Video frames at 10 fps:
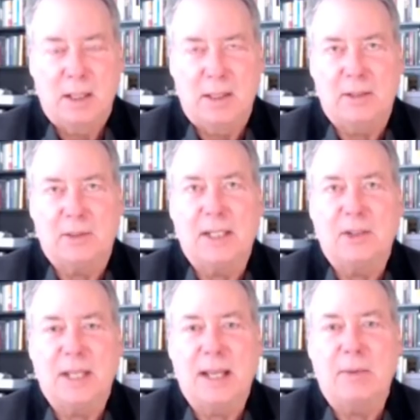there's a
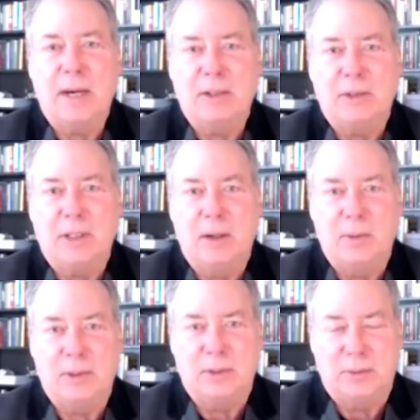set ratio,
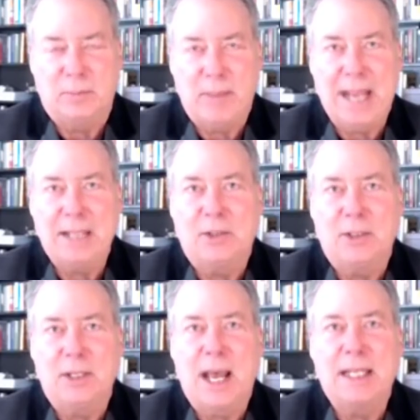which is demand
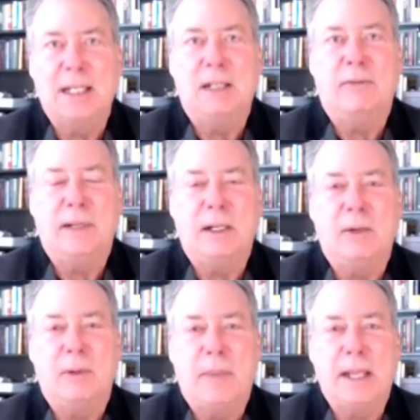should not interfere
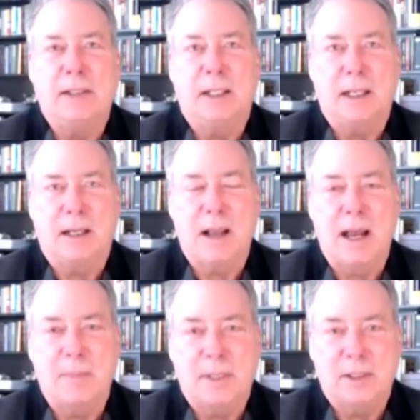with basic
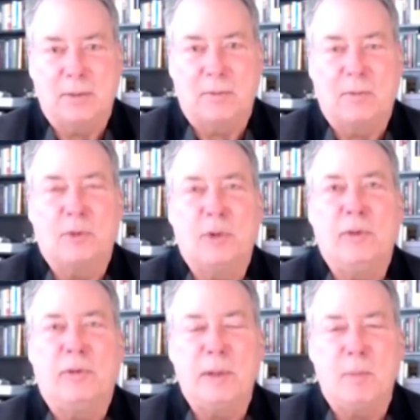economy. So
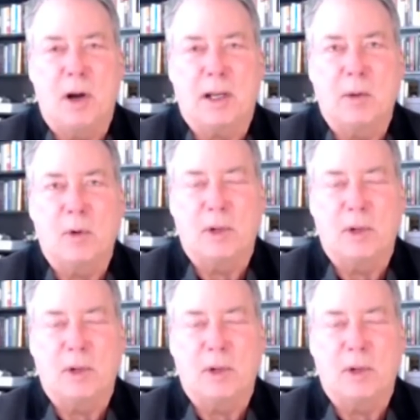true free market